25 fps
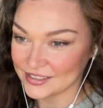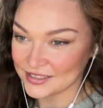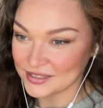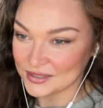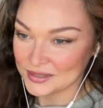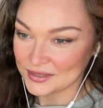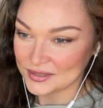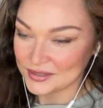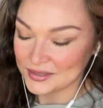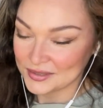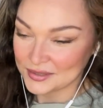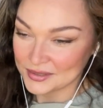
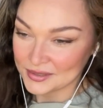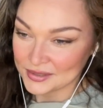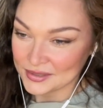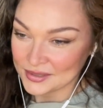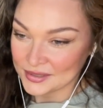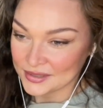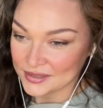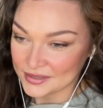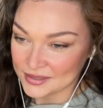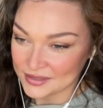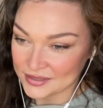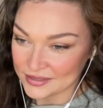Tatum
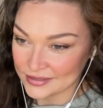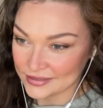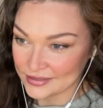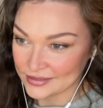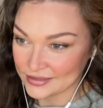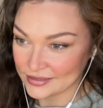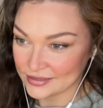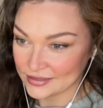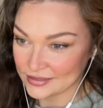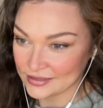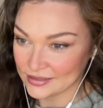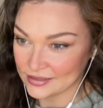four
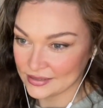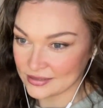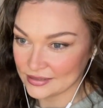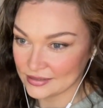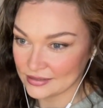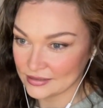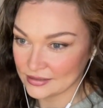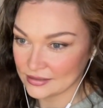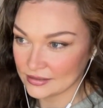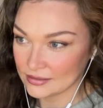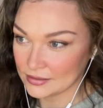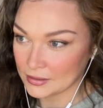for ten,
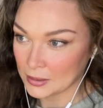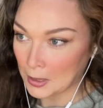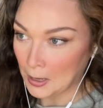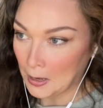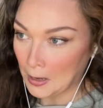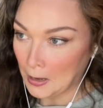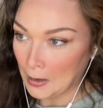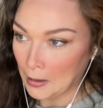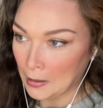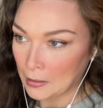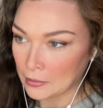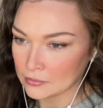
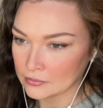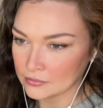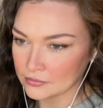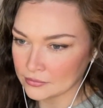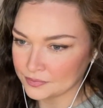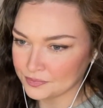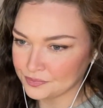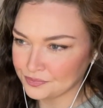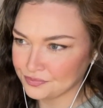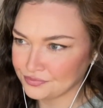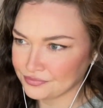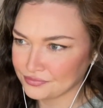
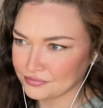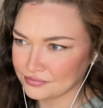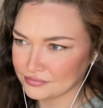three.